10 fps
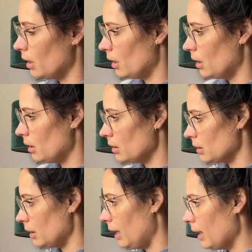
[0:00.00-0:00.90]

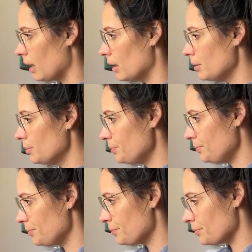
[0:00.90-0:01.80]
So now,
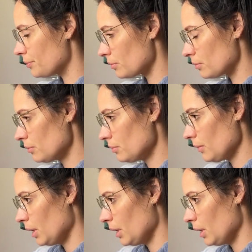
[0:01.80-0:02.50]
let